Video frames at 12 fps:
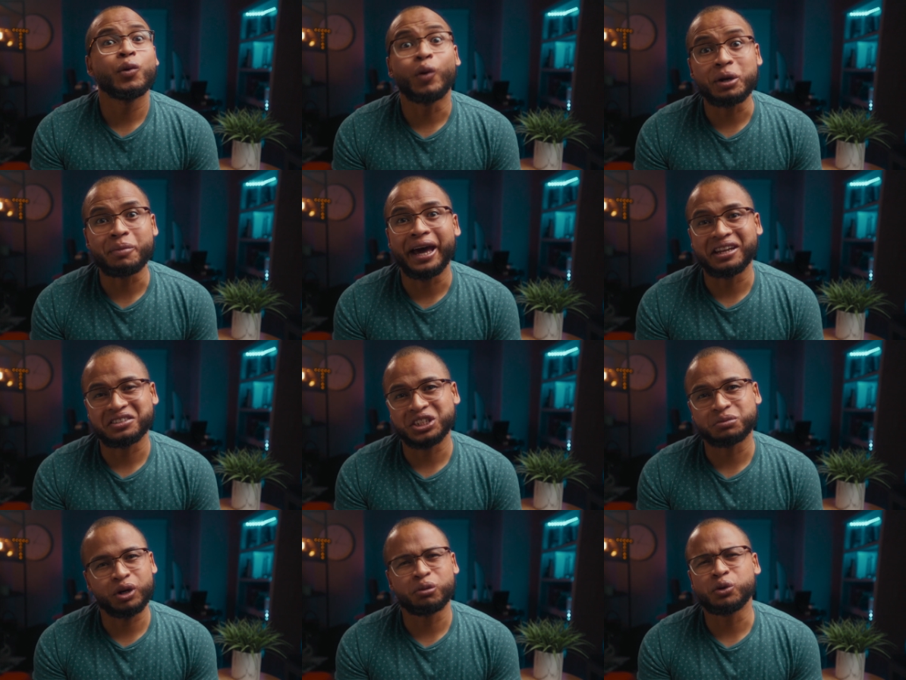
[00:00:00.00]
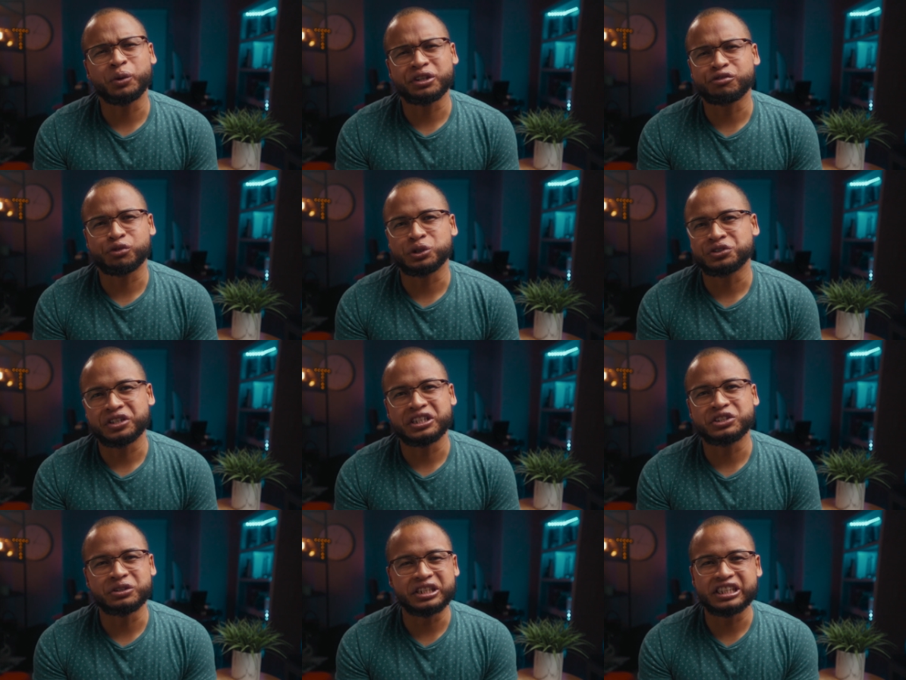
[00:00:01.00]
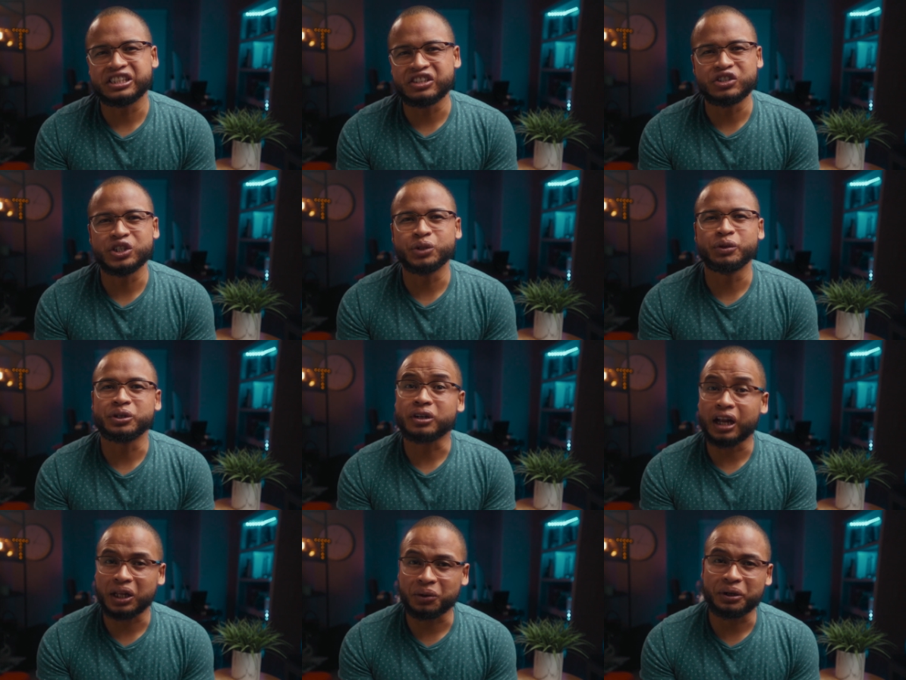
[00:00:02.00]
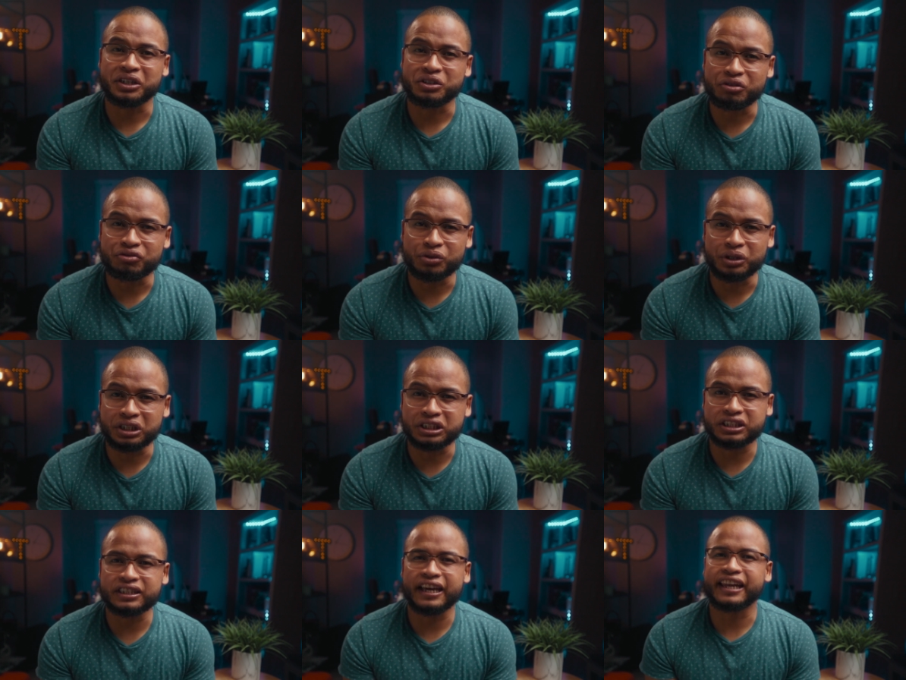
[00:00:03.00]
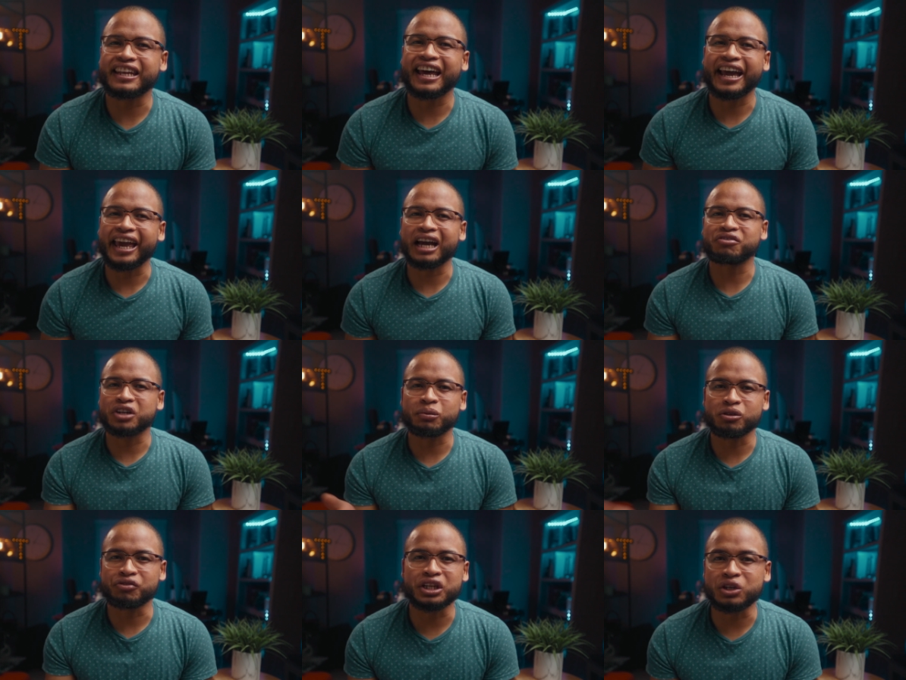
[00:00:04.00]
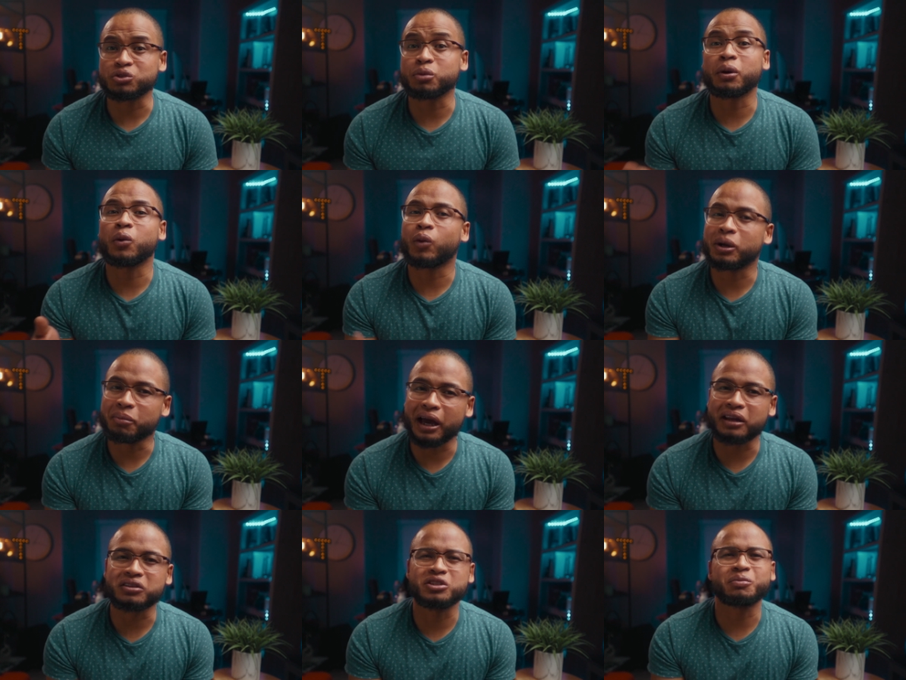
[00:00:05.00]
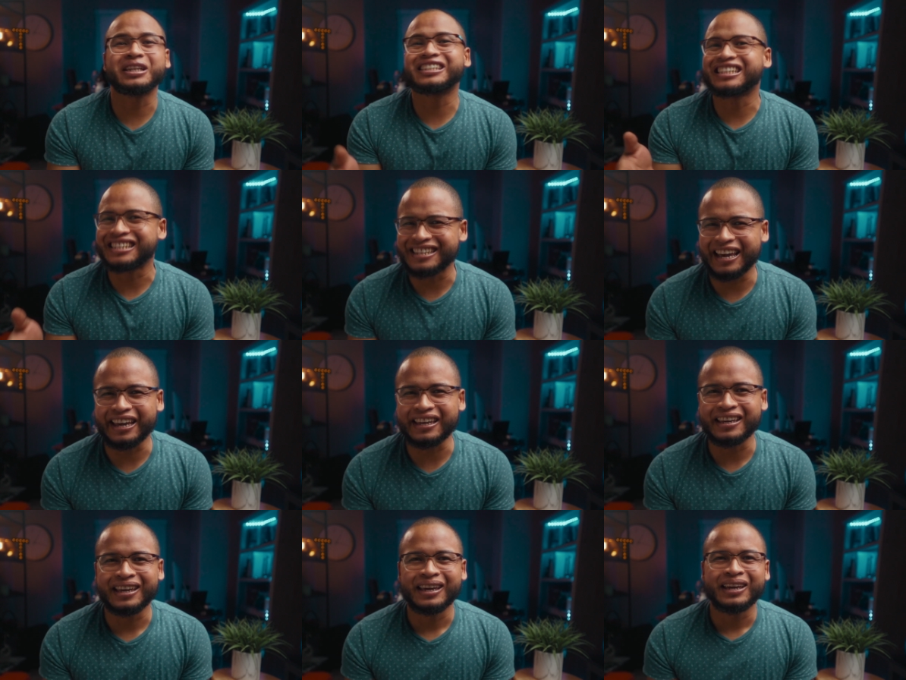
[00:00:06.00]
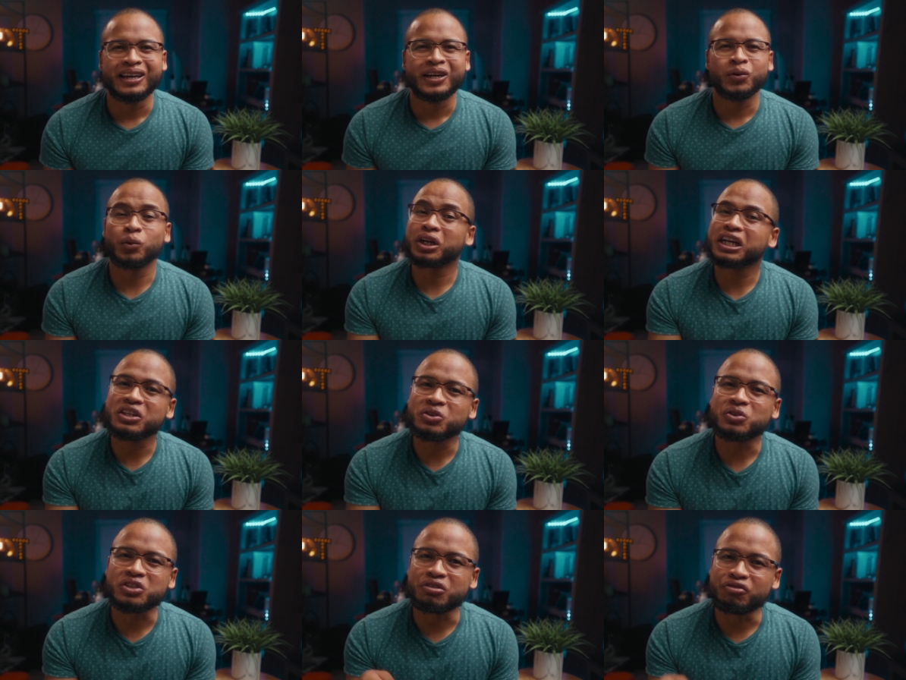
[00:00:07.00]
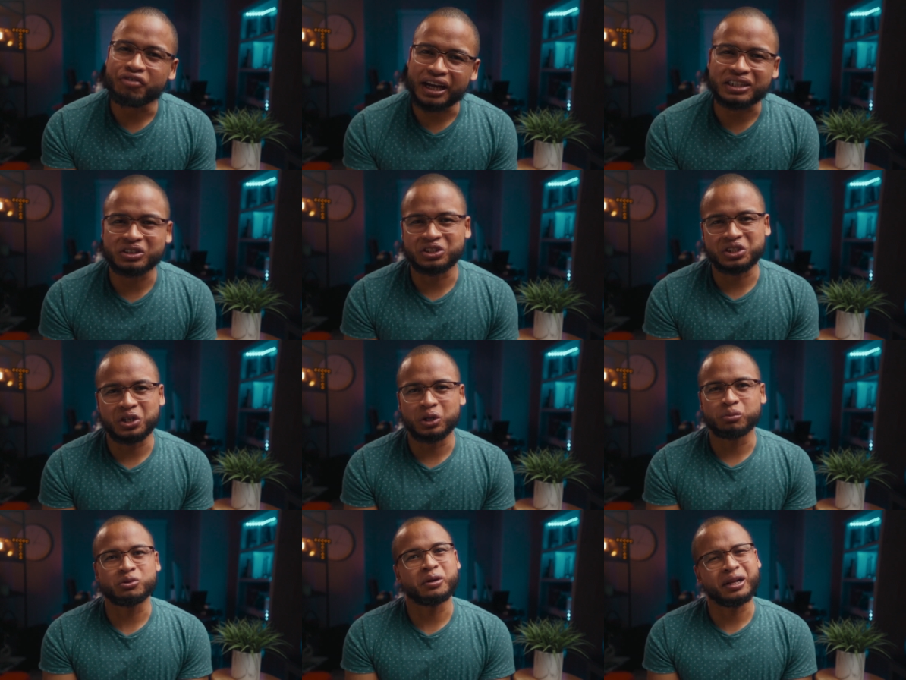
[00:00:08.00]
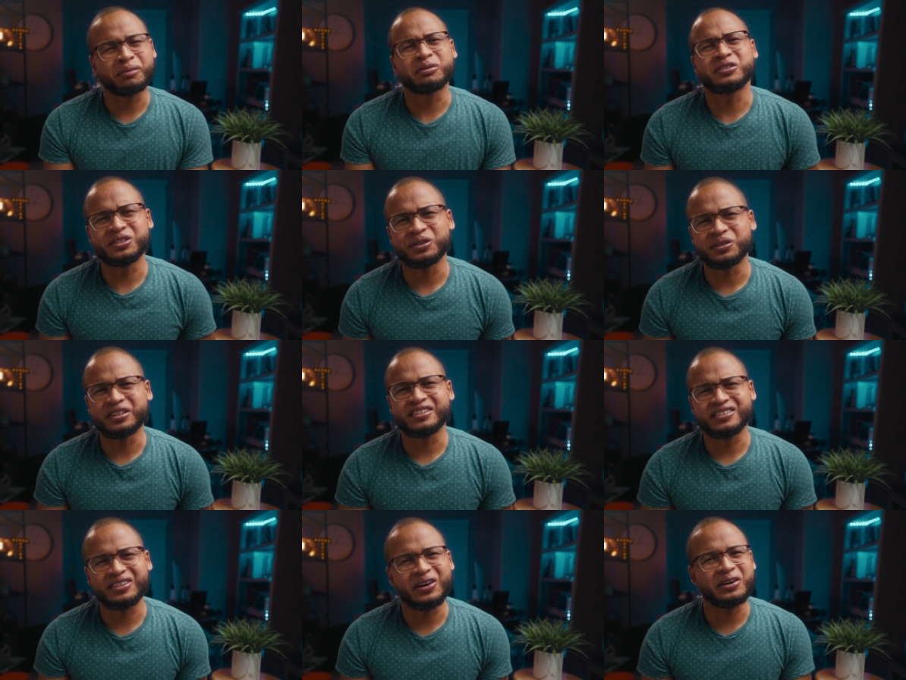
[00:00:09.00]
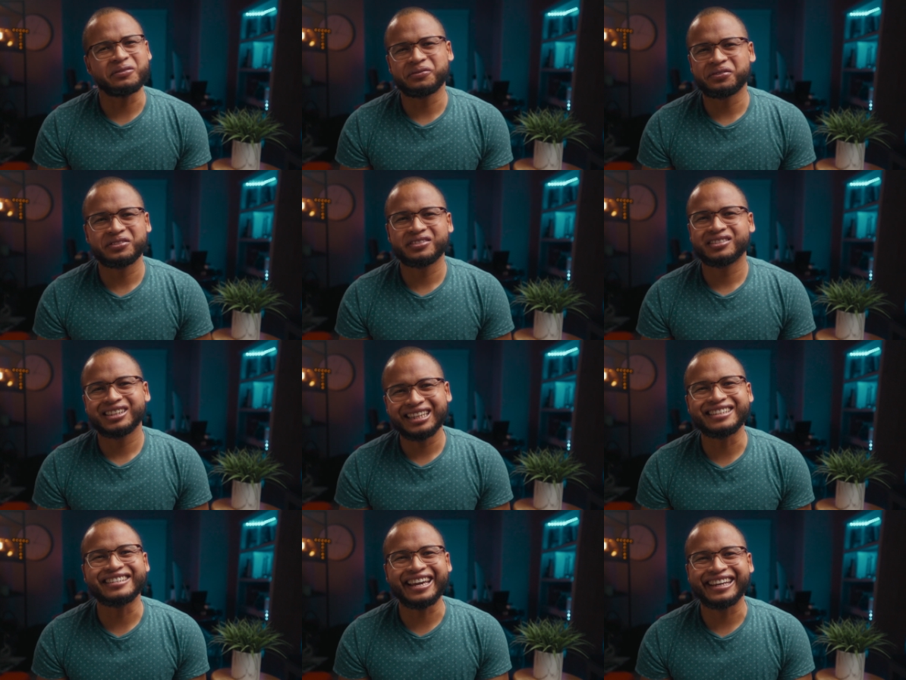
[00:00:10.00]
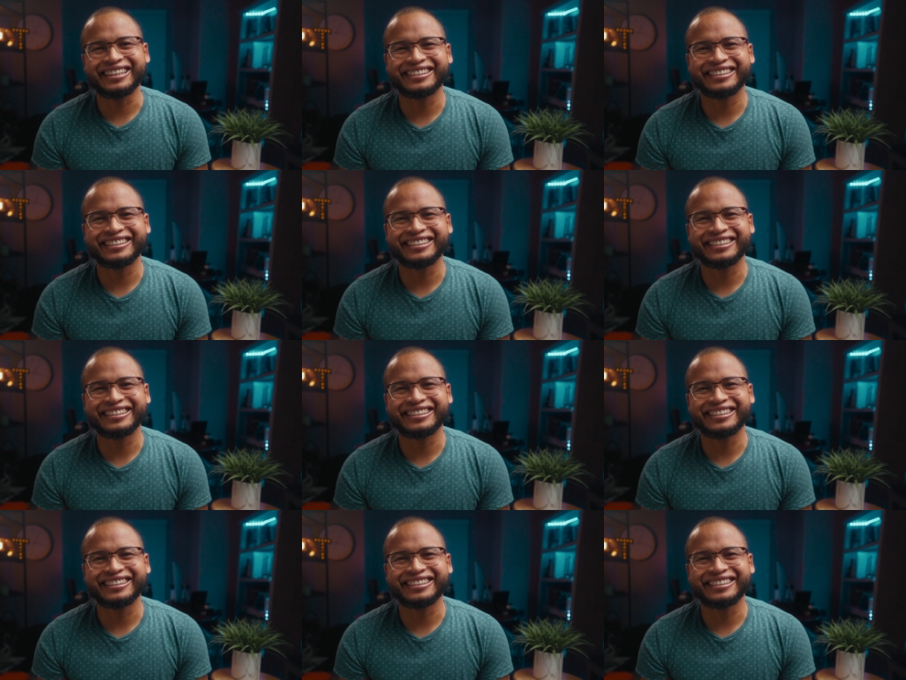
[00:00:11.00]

White balance is probably one of the first things you need to do when you color correct your footage, and I have a couple of videos about white balance, but today we're going to use the vectorscope to help us do this, so let's get it.